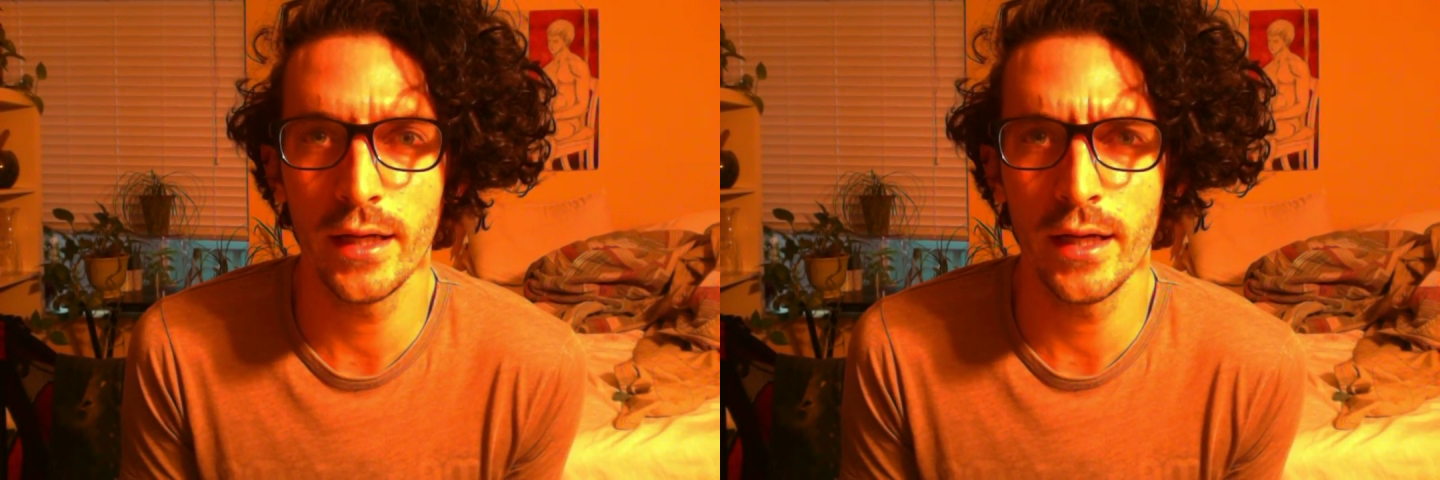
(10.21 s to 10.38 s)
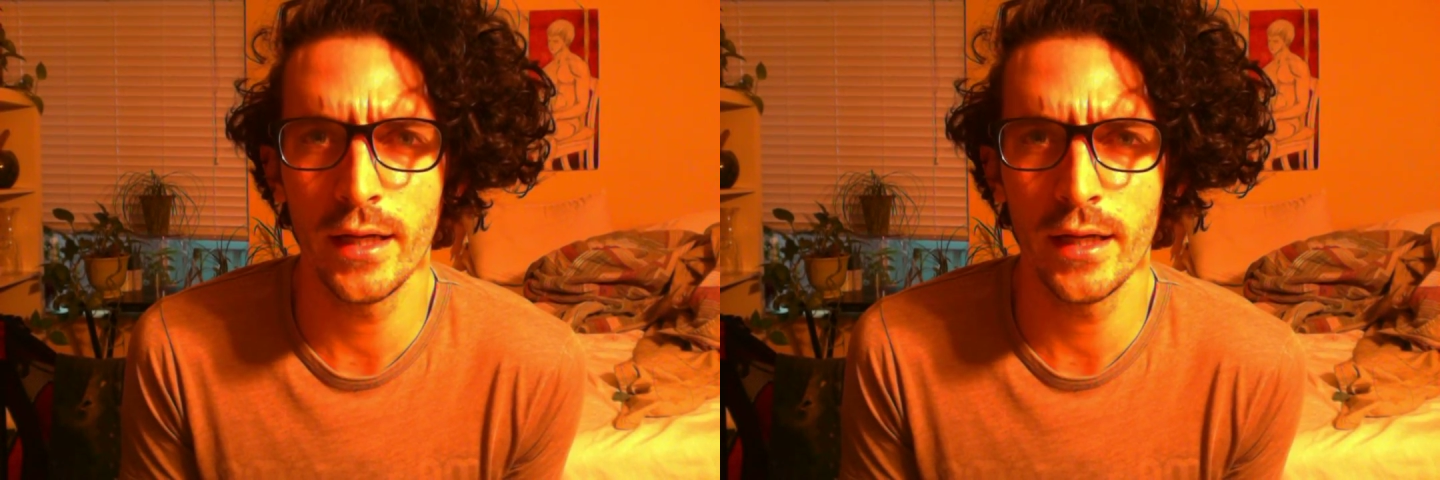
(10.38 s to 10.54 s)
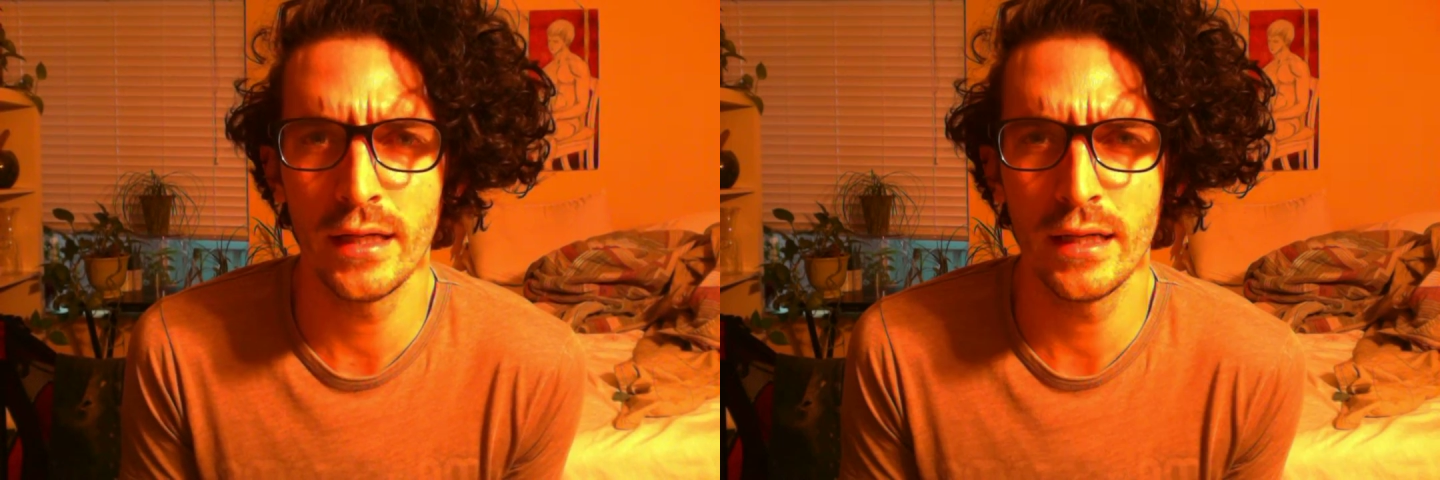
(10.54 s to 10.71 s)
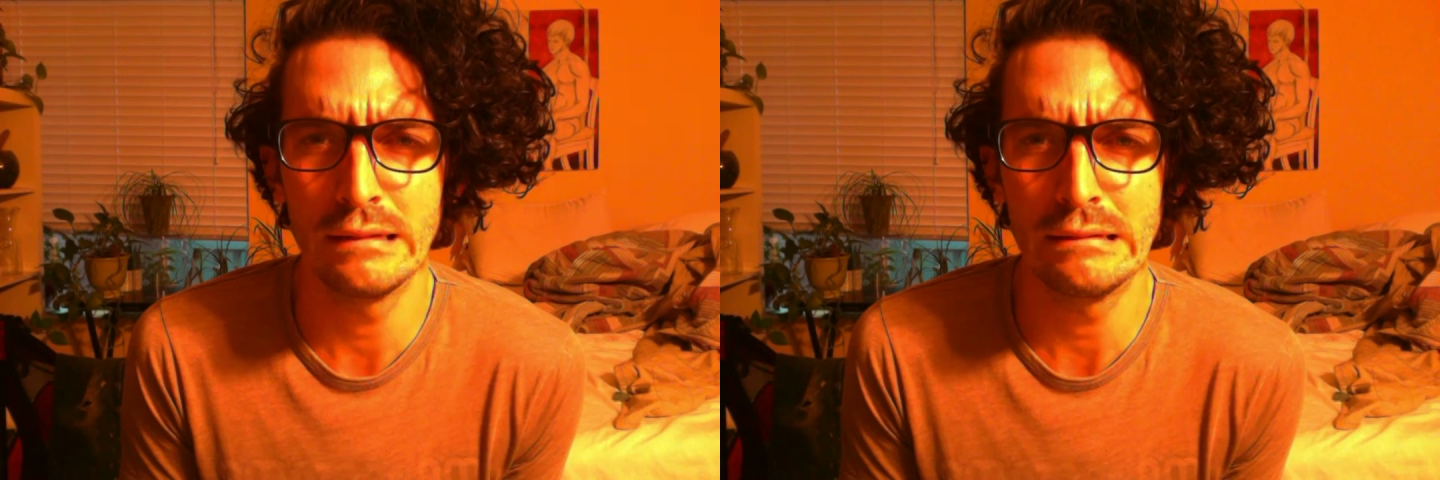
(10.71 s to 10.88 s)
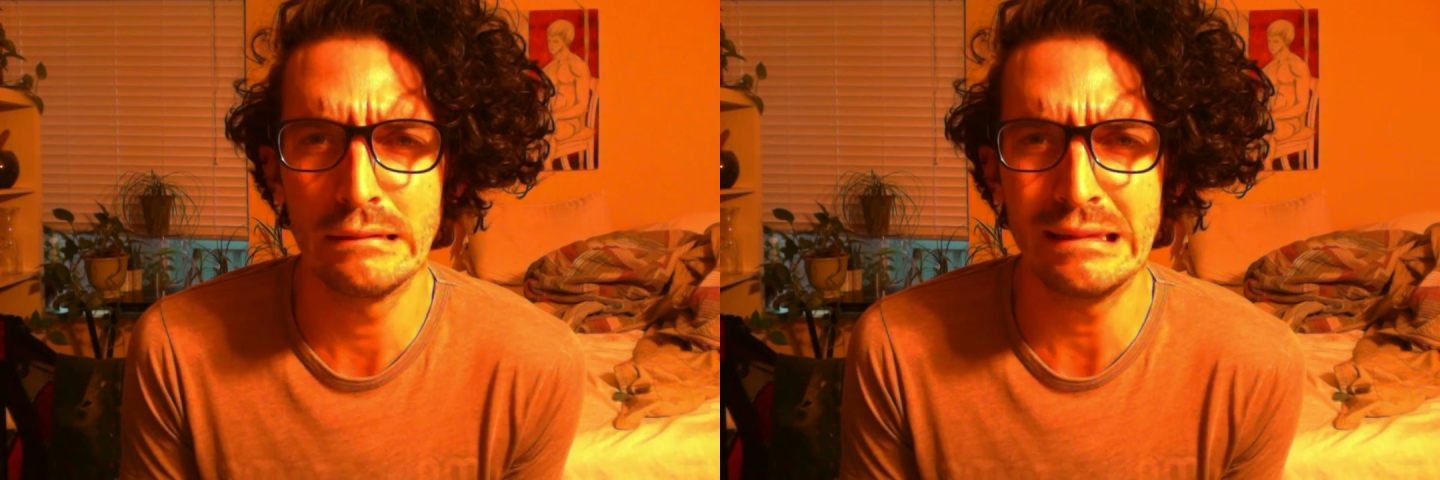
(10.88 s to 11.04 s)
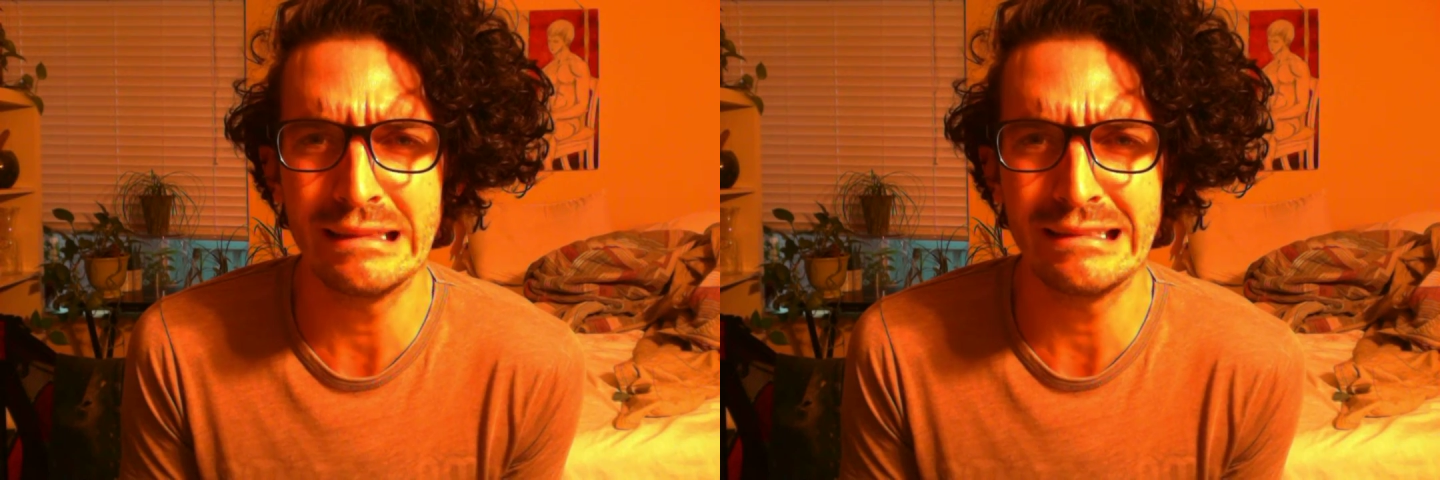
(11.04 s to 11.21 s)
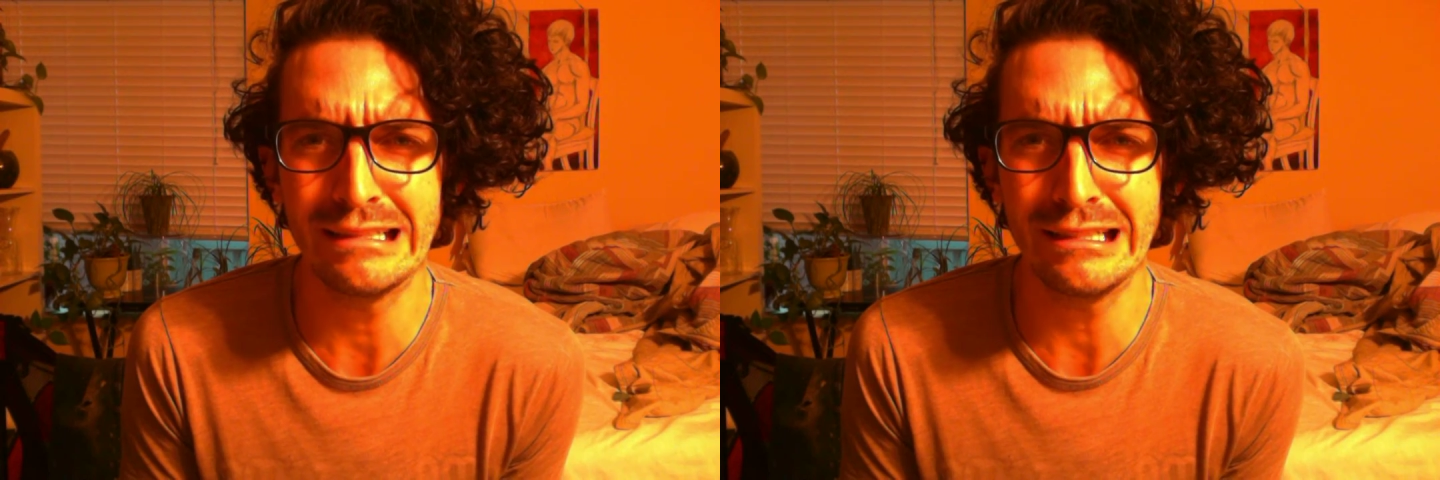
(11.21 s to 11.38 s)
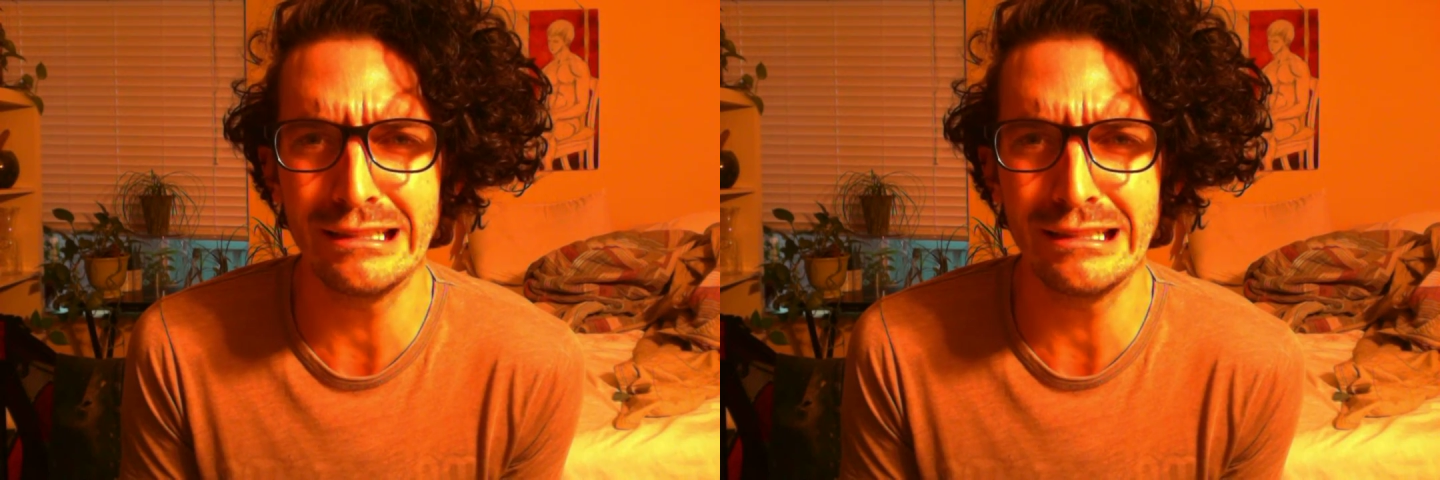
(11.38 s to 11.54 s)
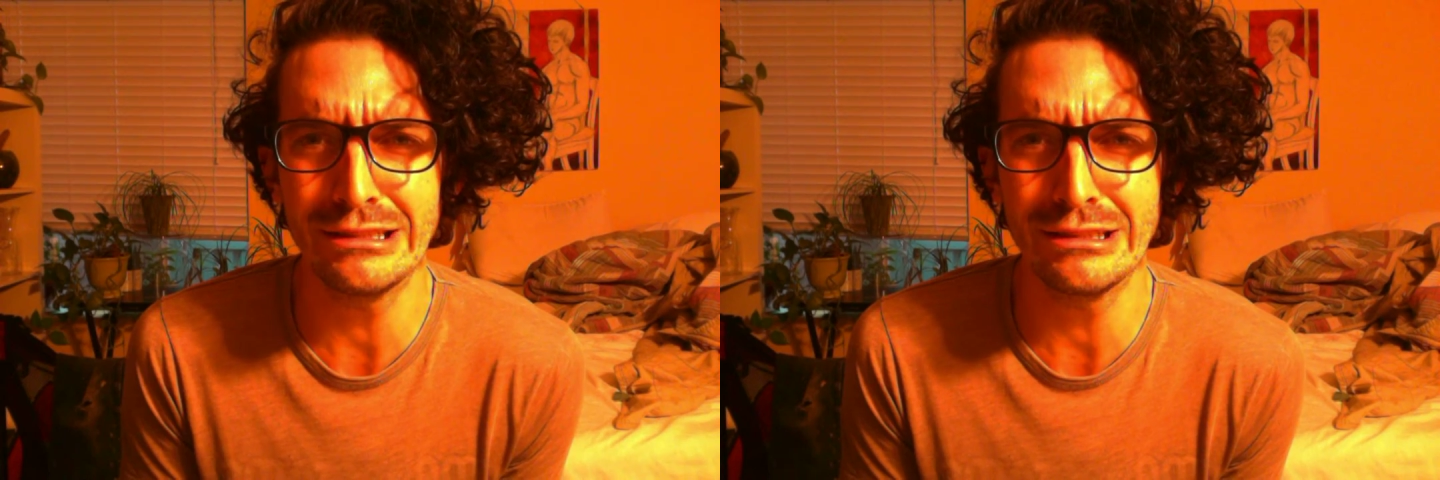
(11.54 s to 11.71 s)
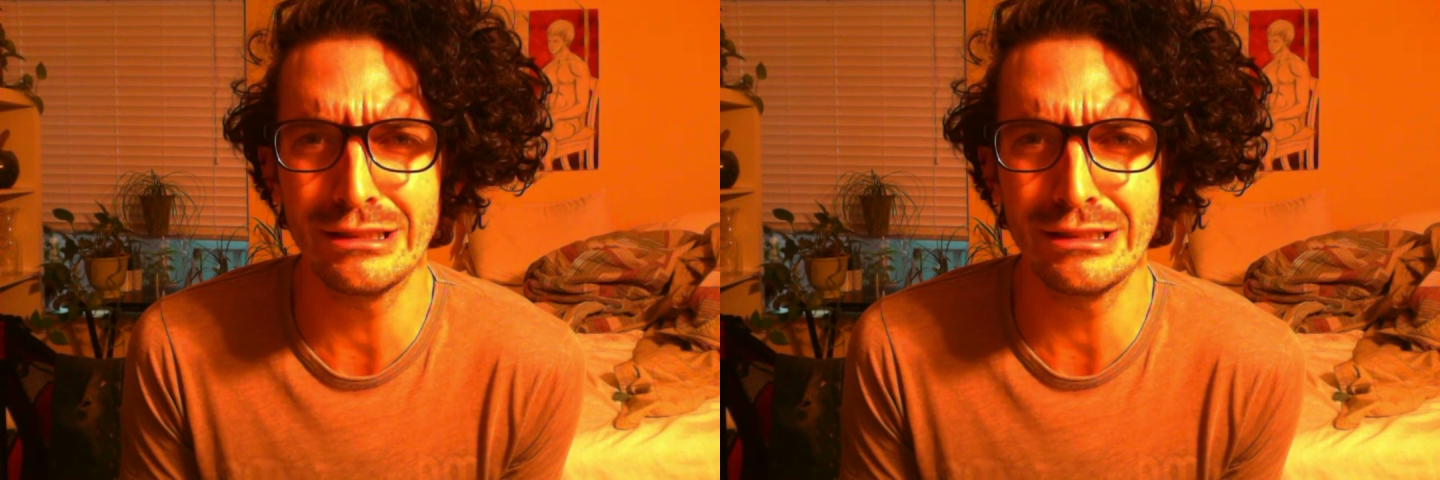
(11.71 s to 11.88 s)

I guess,